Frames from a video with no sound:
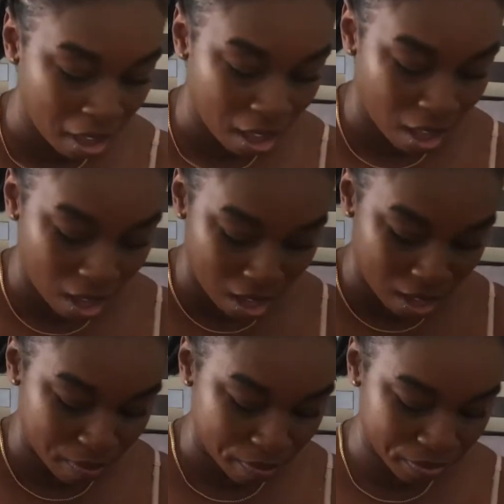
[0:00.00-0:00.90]

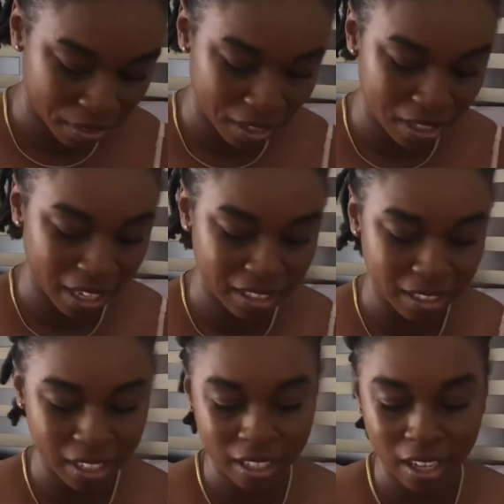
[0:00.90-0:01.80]
The next
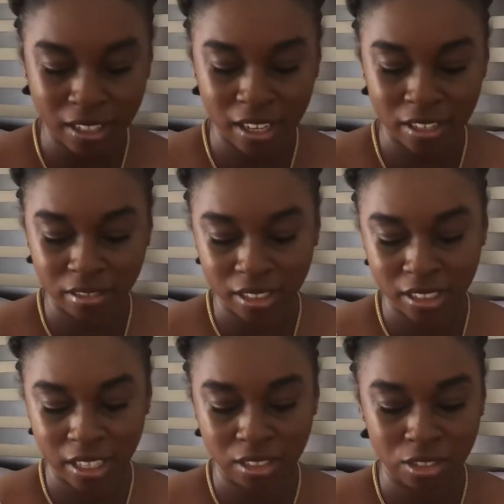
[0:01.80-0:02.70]
thing I got that I already
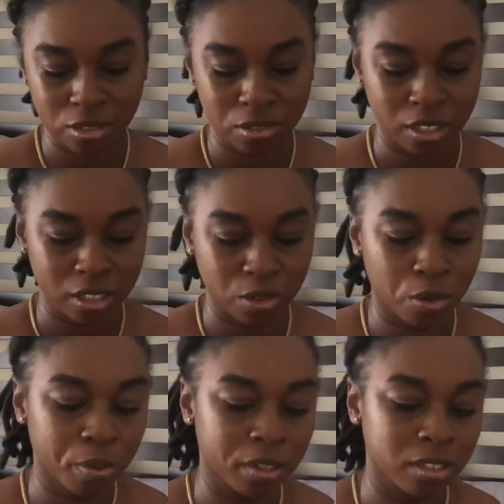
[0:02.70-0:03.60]
started using and
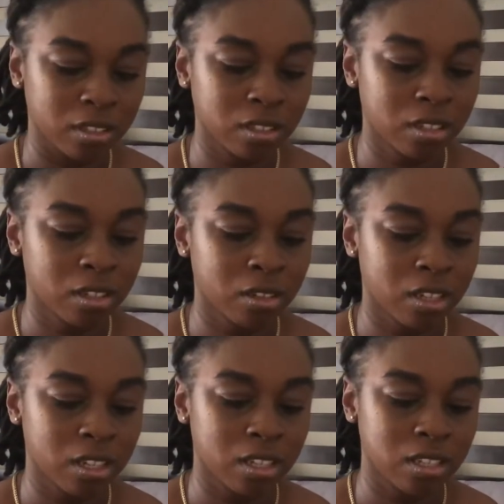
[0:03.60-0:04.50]
opened
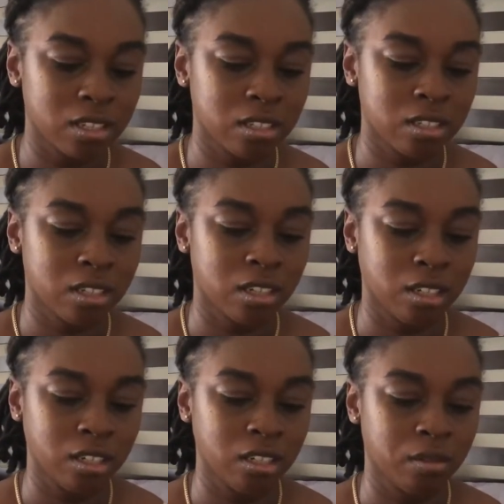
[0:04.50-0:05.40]
is
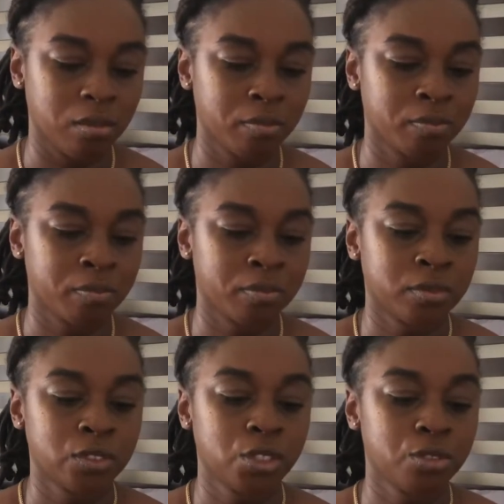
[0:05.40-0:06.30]
the
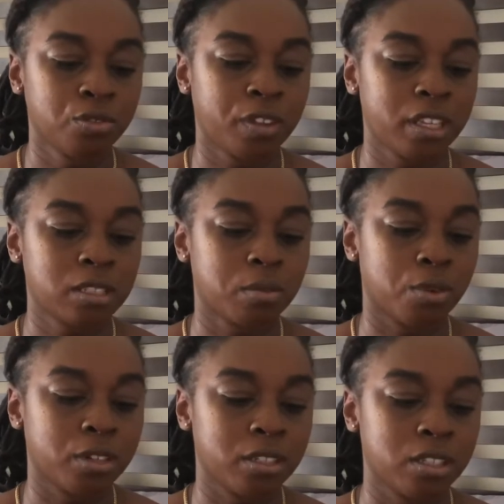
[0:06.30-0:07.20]
Too Faced
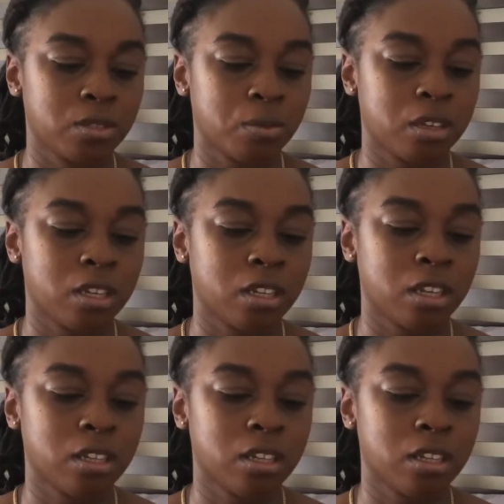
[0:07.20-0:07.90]
Born This Way